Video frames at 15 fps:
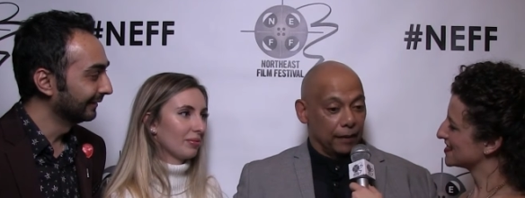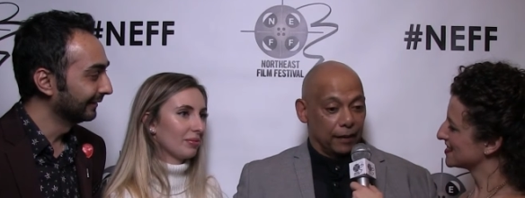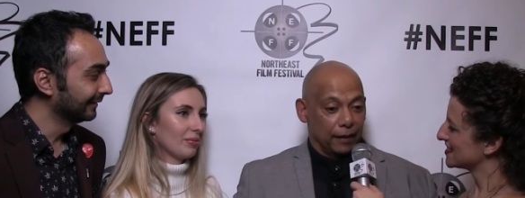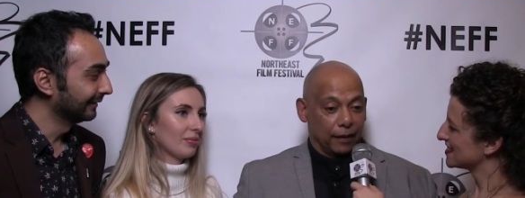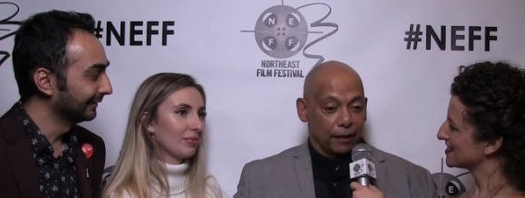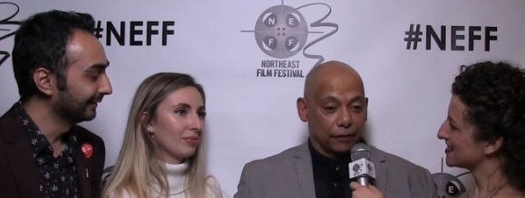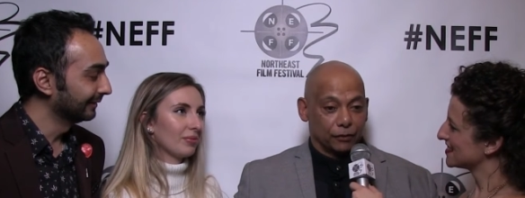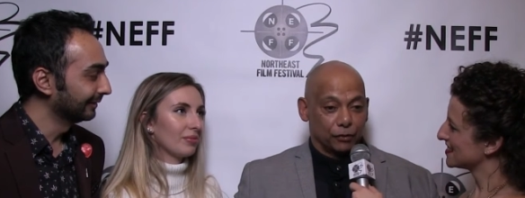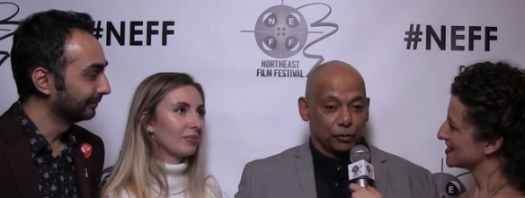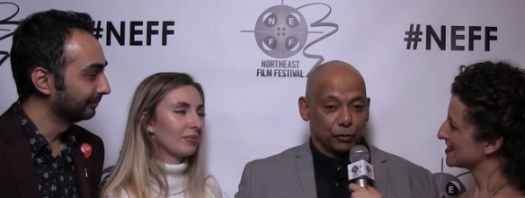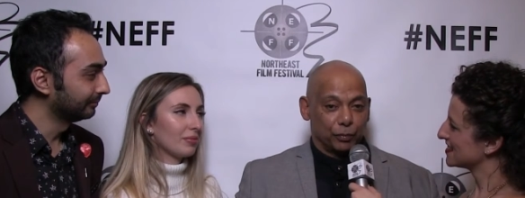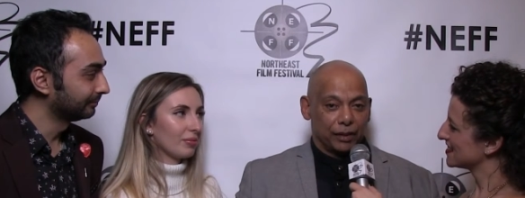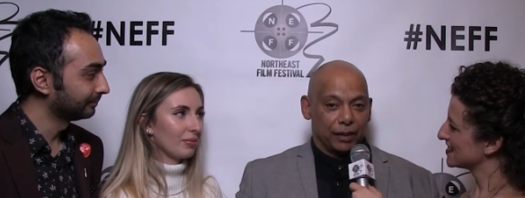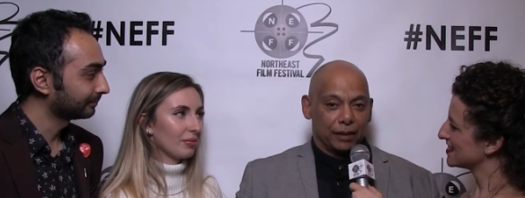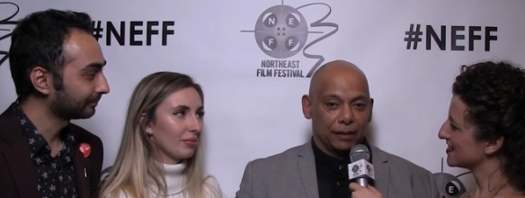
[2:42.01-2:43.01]
Speaker 1: Uh,
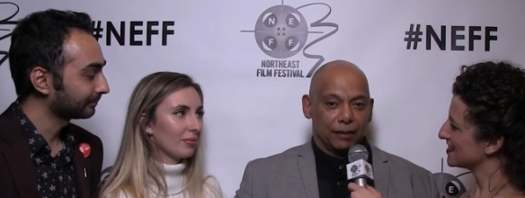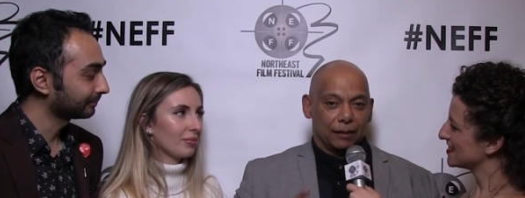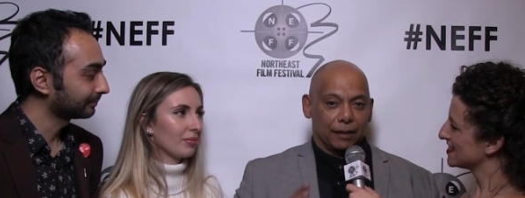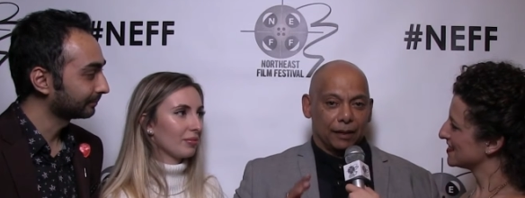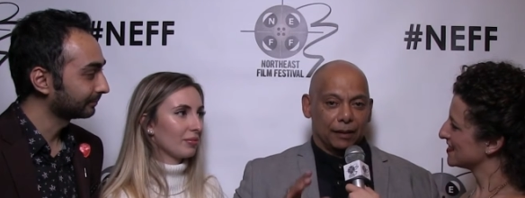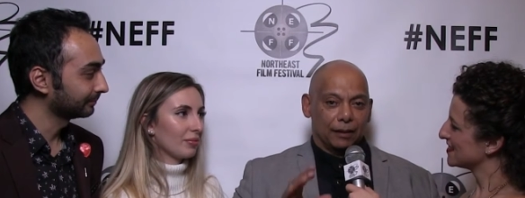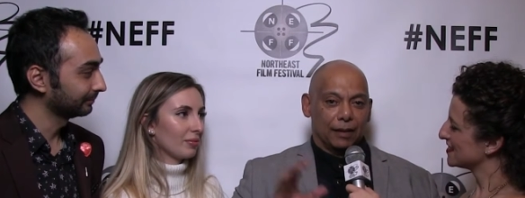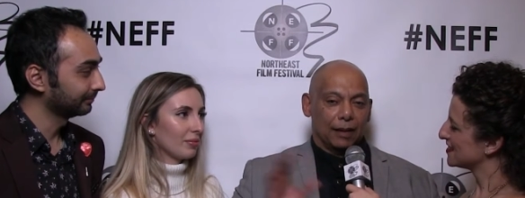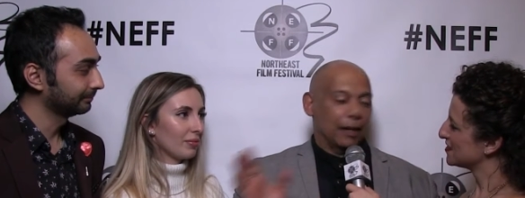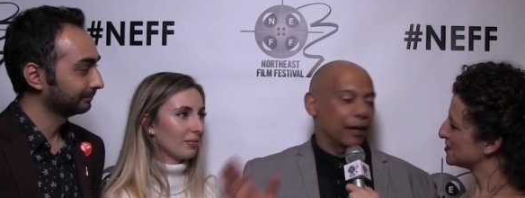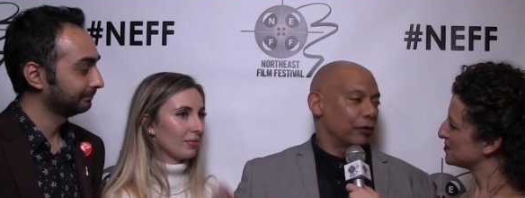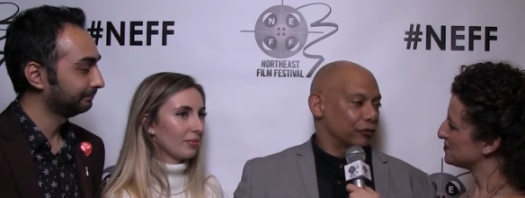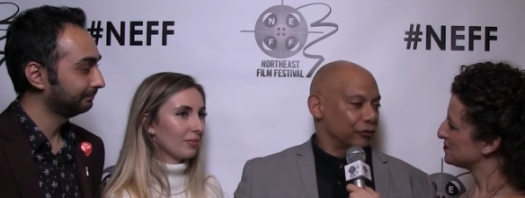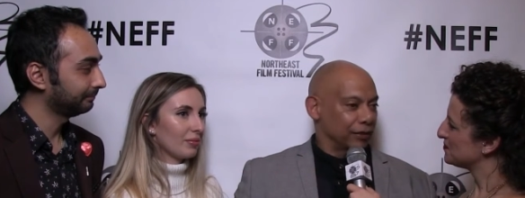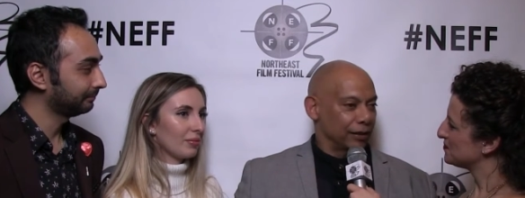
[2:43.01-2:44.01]
to be a, a,
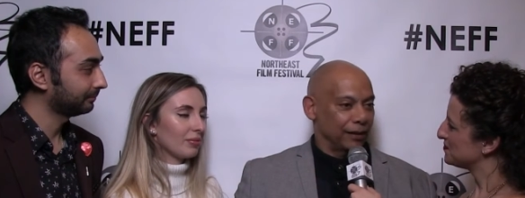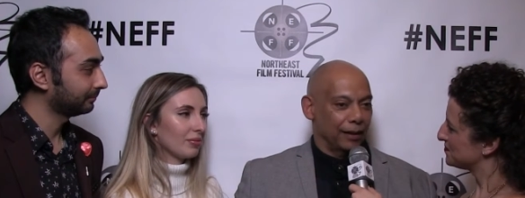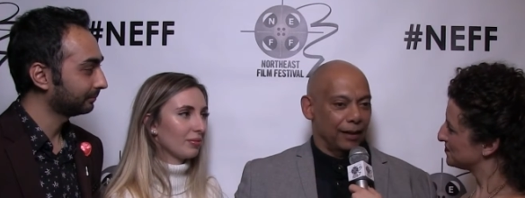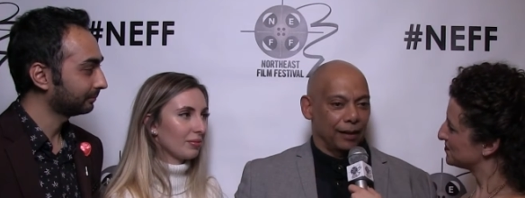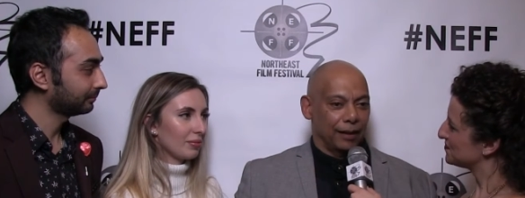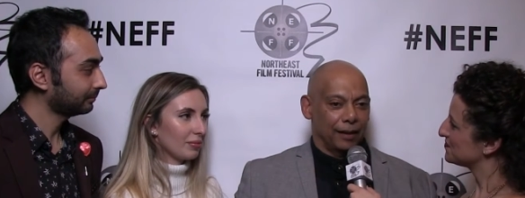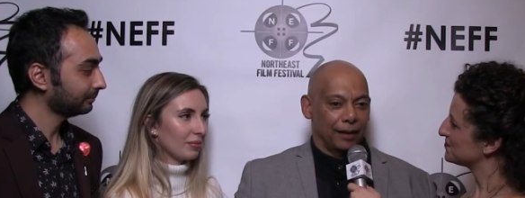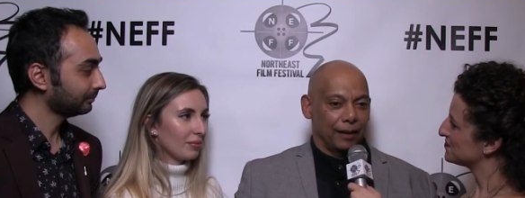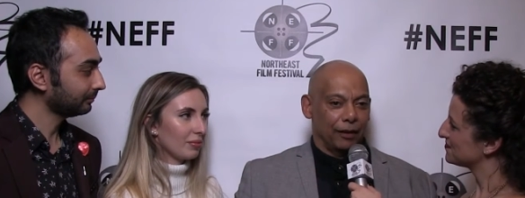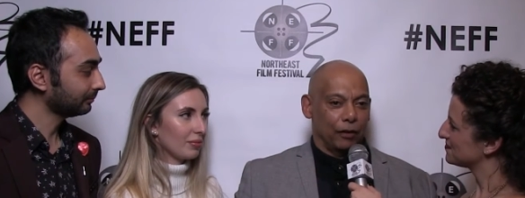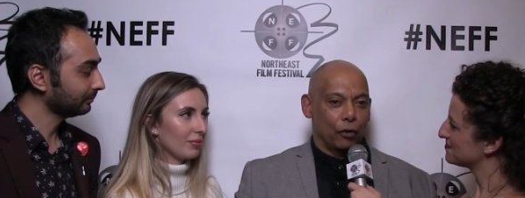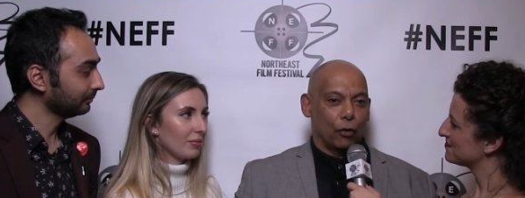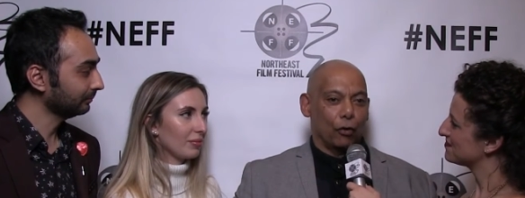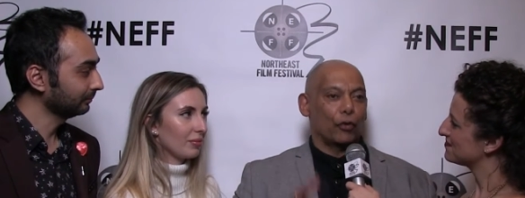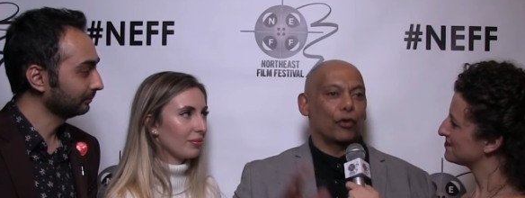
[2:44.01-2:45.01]
clown and a
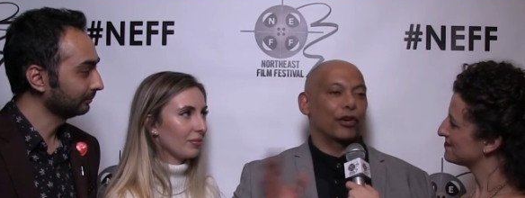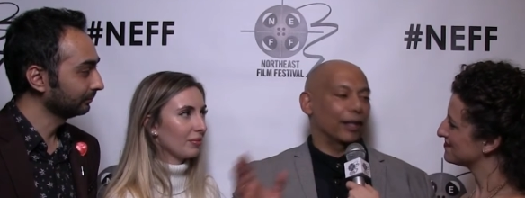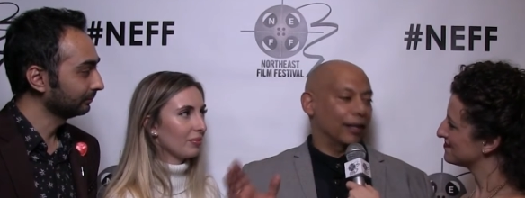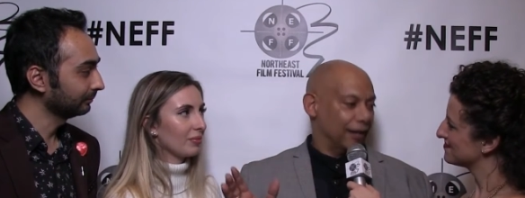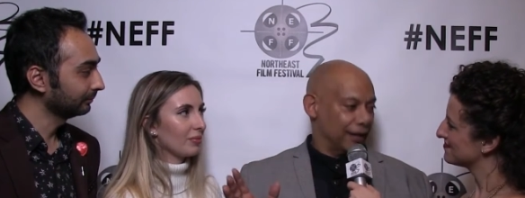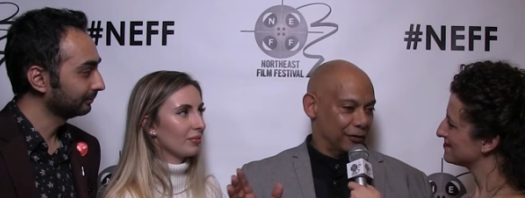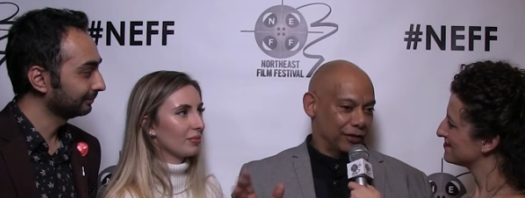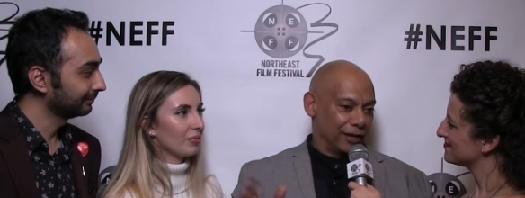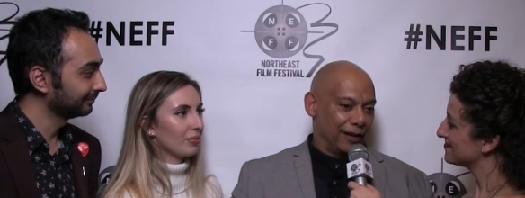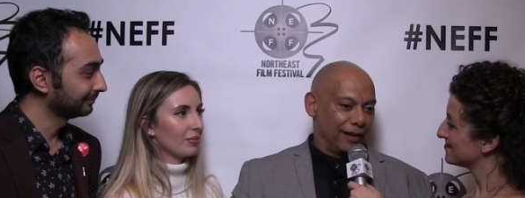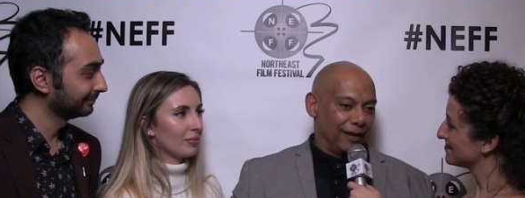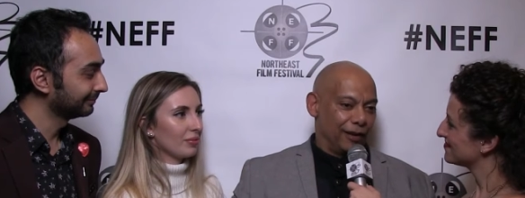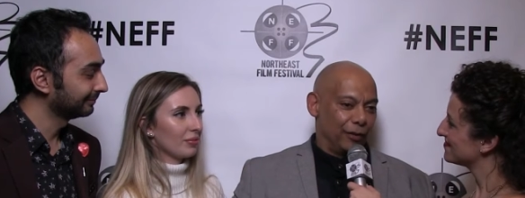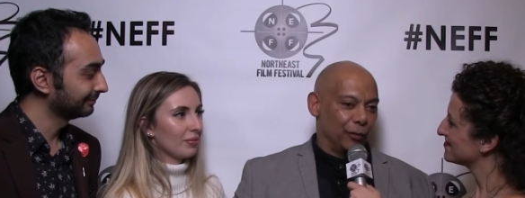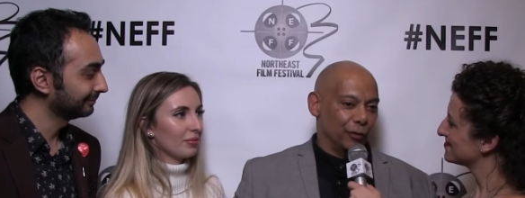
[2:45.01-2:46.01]
horror clown,
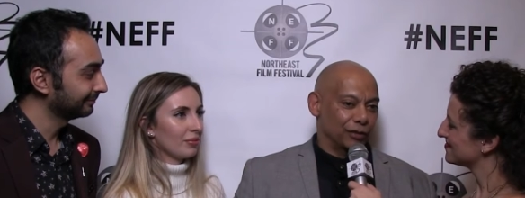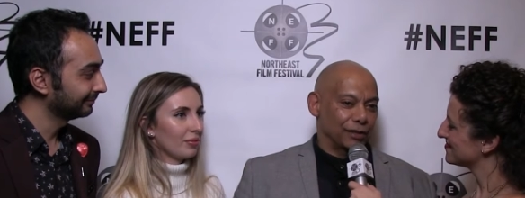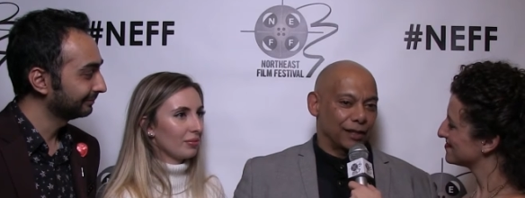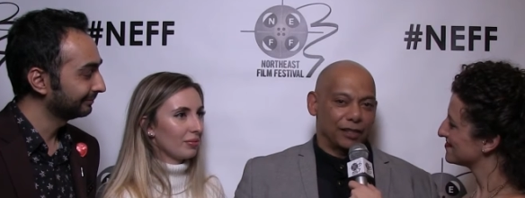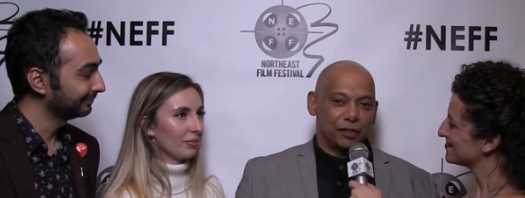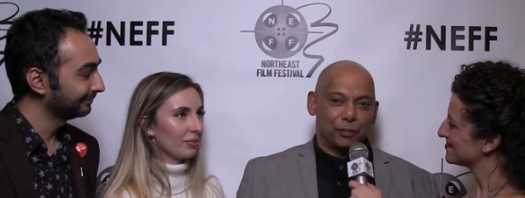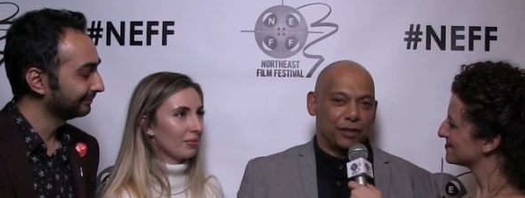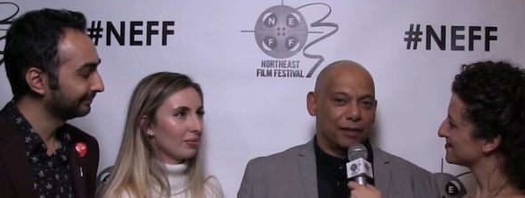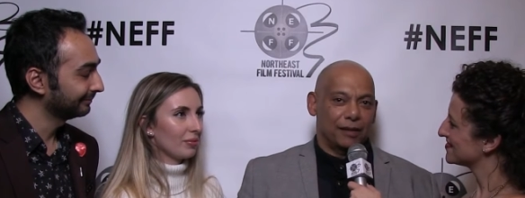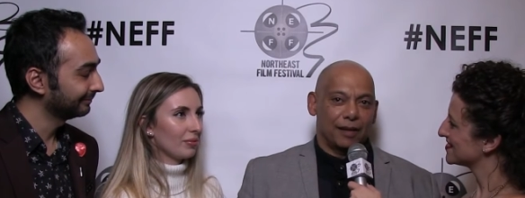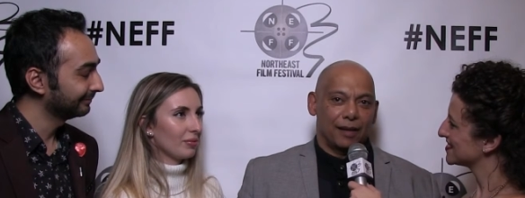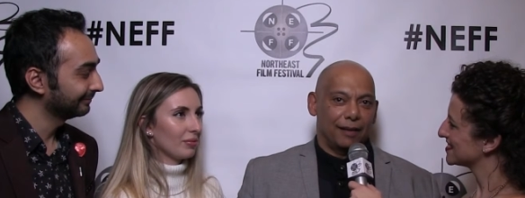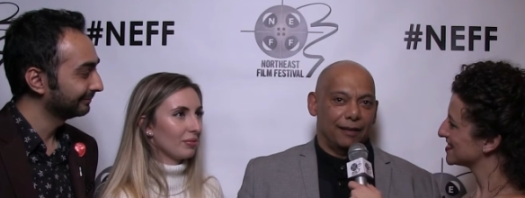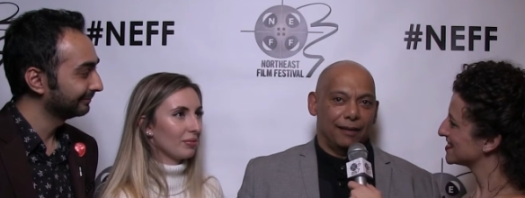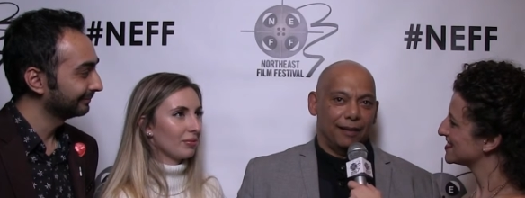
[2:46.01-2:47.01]
it was an
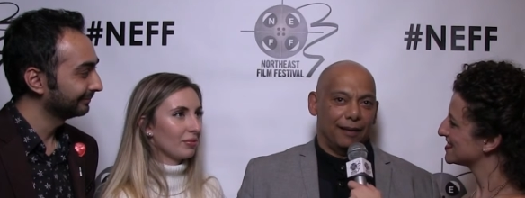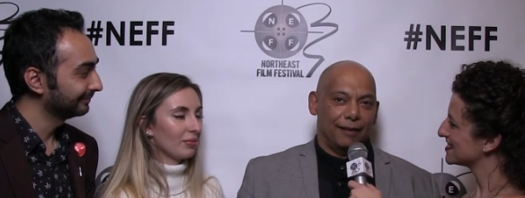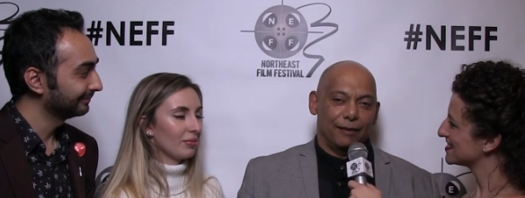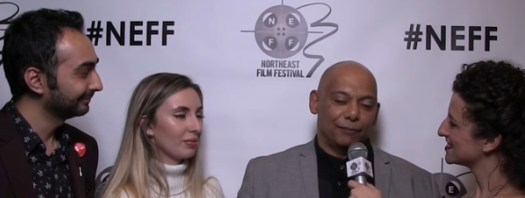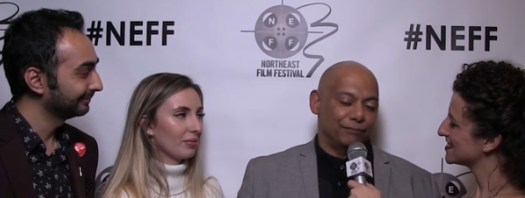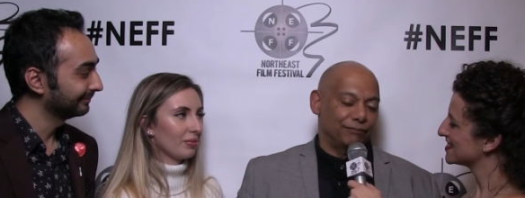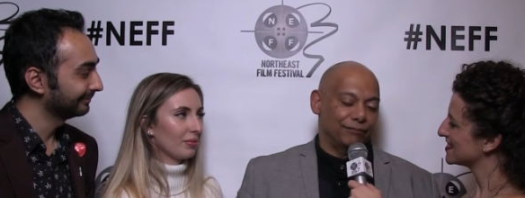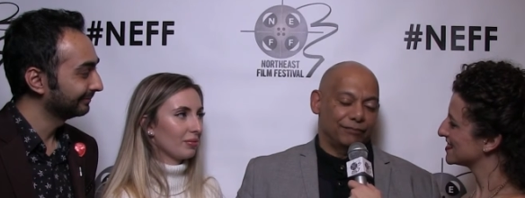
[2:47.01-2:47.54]
experience that uh,